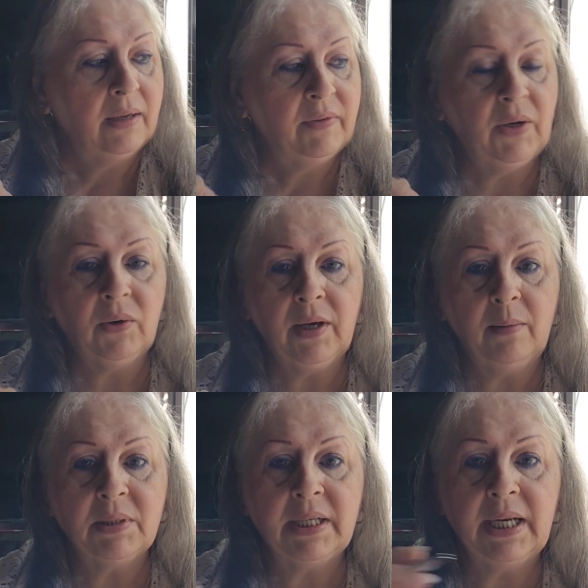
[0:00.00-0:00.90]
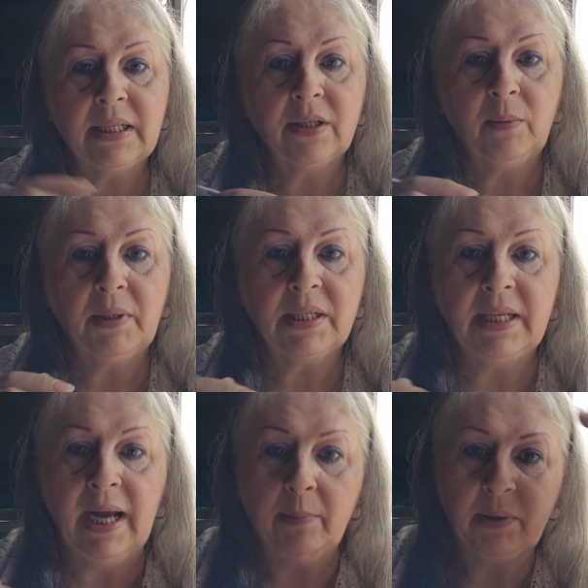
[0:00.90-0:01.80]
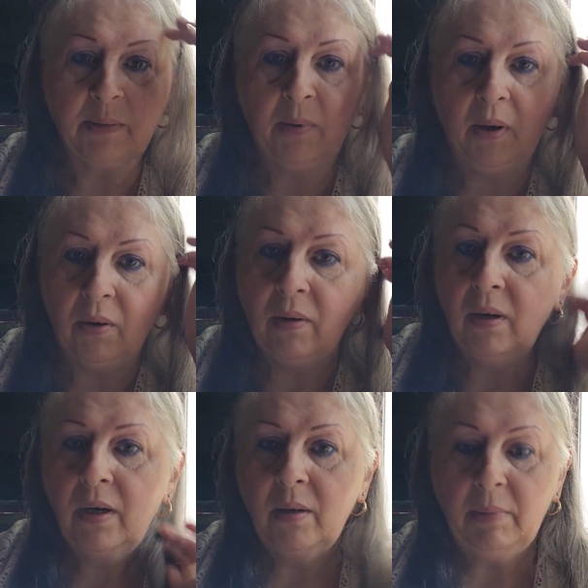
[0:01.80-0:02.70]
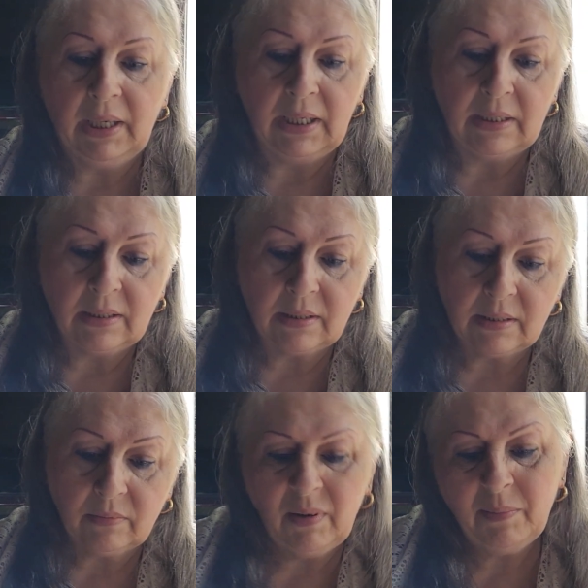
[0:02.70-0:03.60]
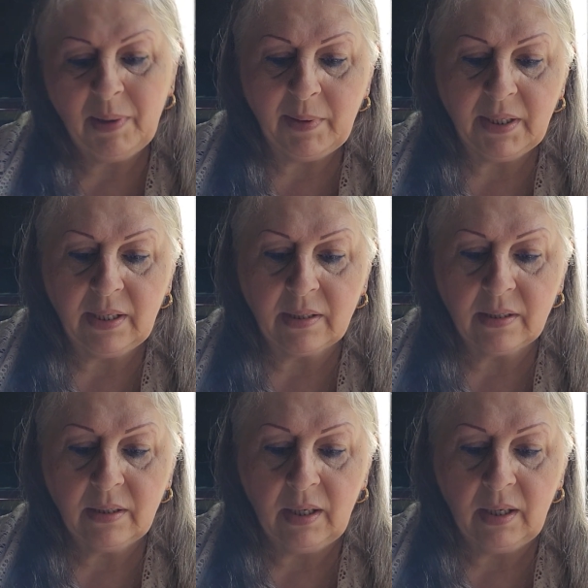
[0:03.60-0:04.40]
If they don't come today, soap doesn't happen tomorrow because, well, maybe it does.